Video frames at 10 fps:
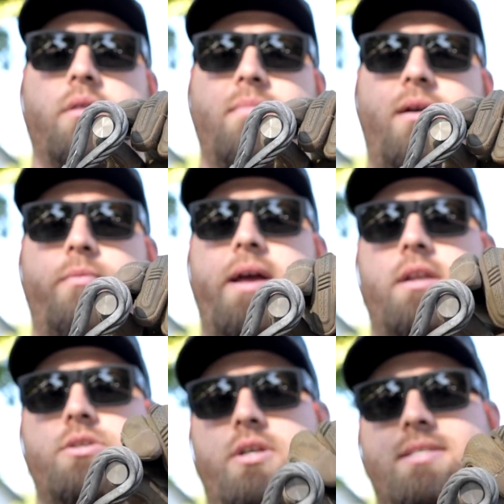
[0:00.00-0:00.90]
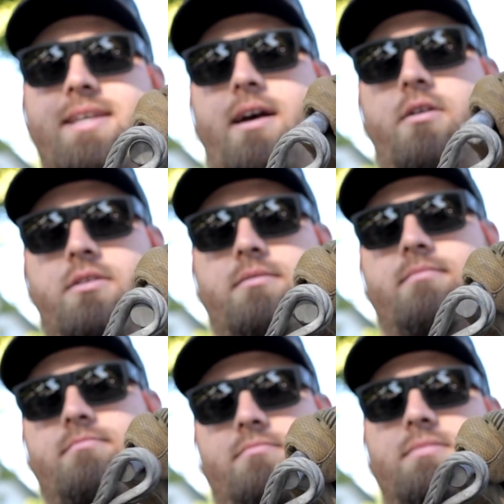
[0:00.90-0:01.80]
with my winch, you can see how
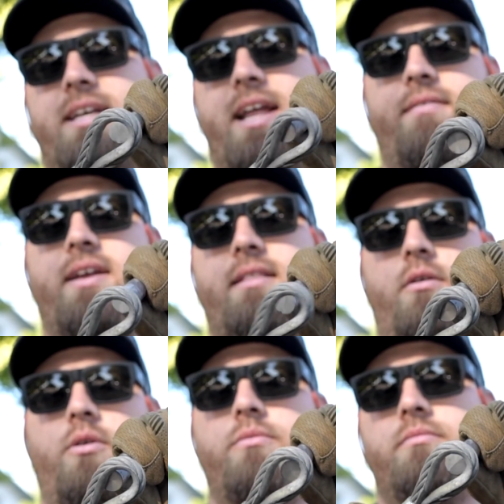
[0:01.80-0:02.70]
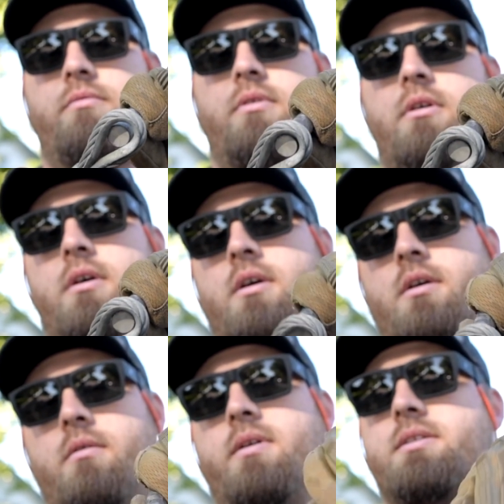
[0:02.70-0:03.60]
I can't even get the old
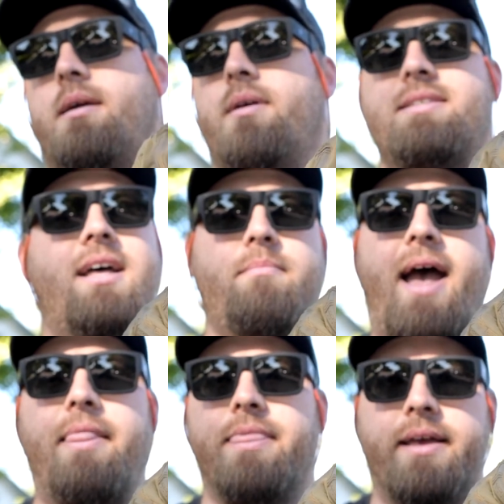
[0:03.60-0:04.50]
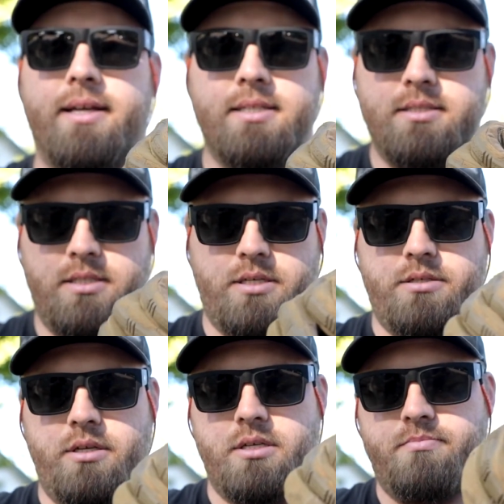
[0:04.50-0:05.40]
winch cable. It's not a bad thing. It's
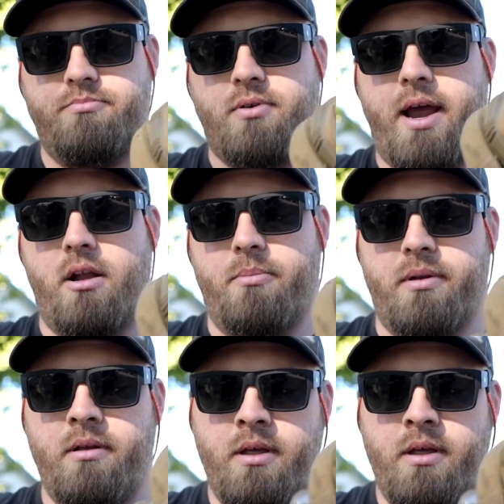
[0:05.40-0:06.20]
just, you just pry it open.